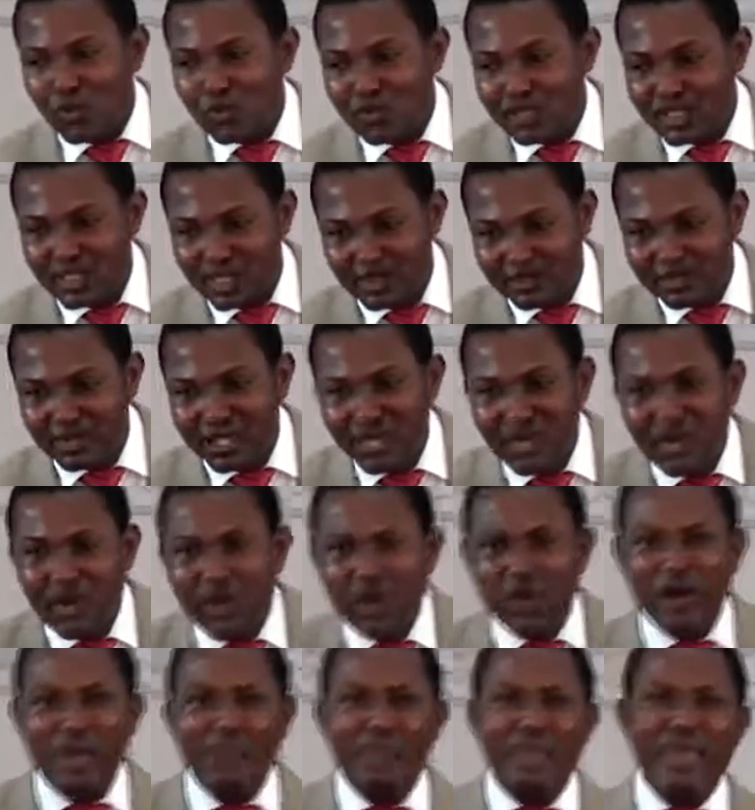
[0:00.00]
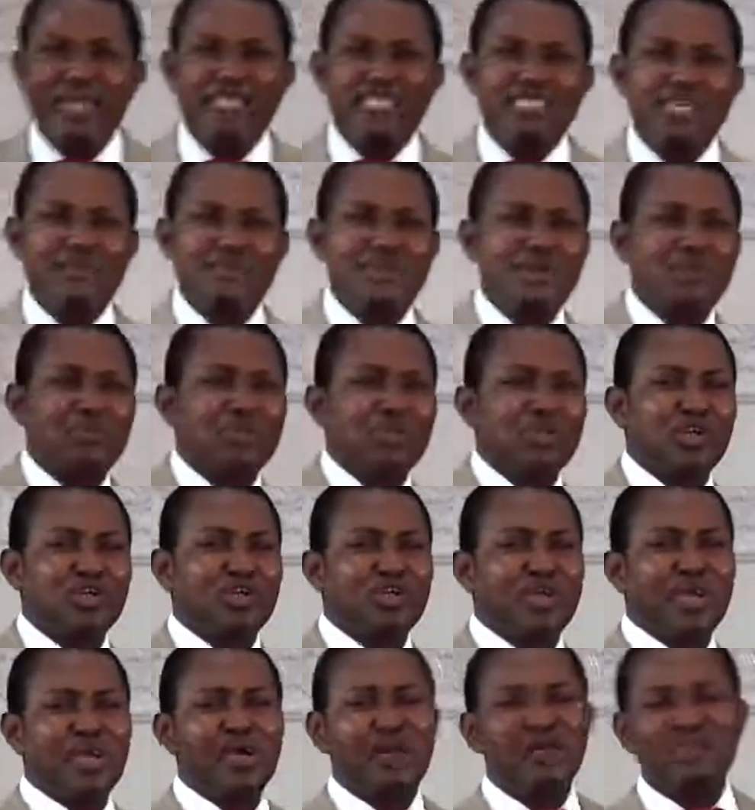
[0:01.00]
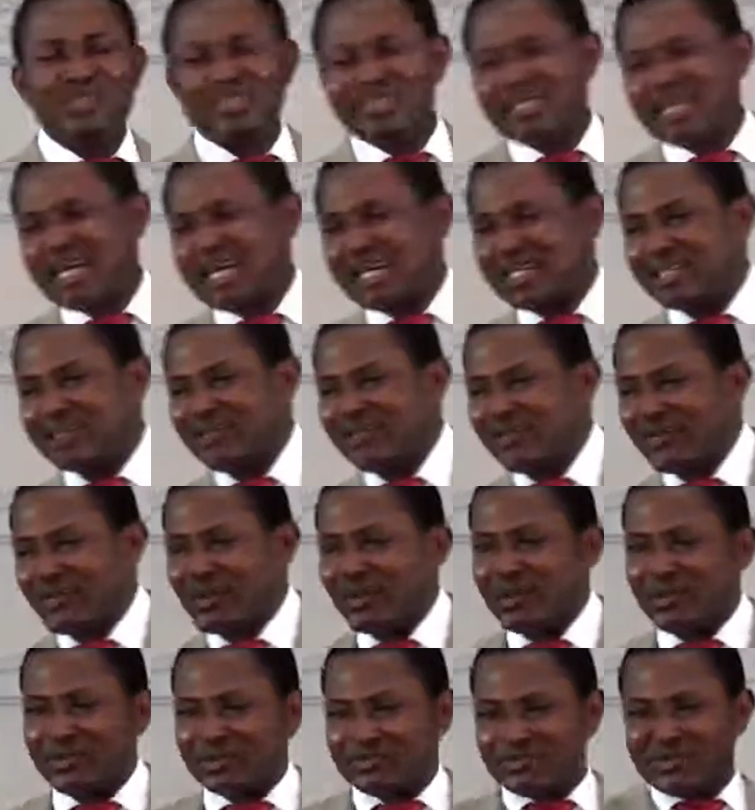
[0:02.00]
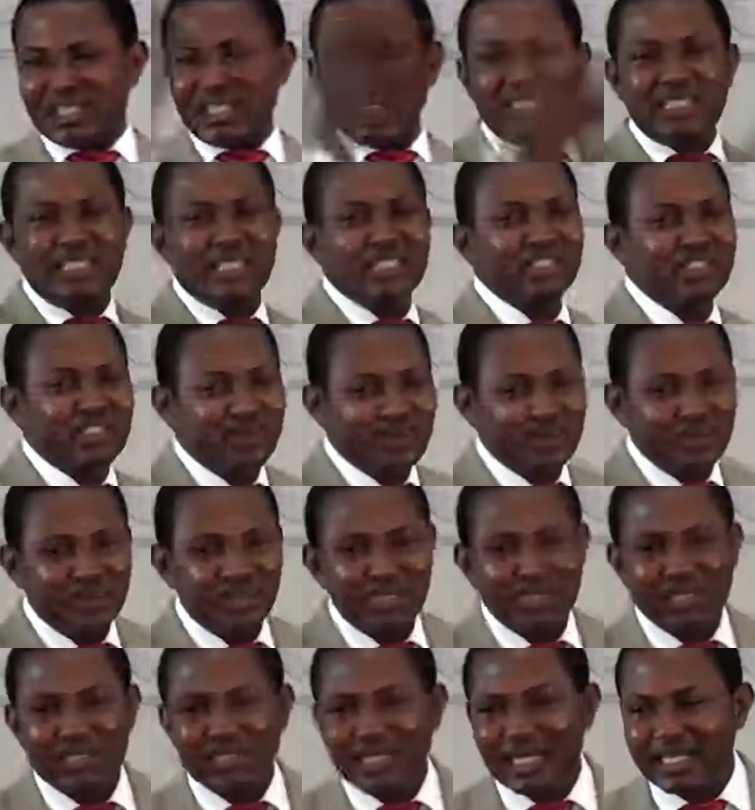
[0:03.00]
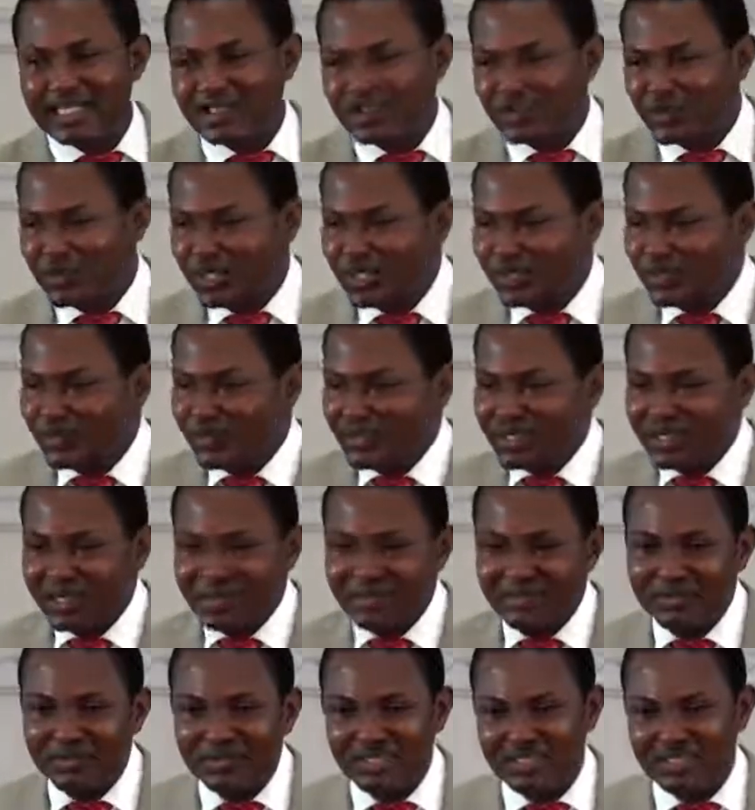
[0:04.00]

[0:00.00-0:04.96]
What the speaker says: over them, or he makes the people not to be concerned for the leadership that is ruling over them.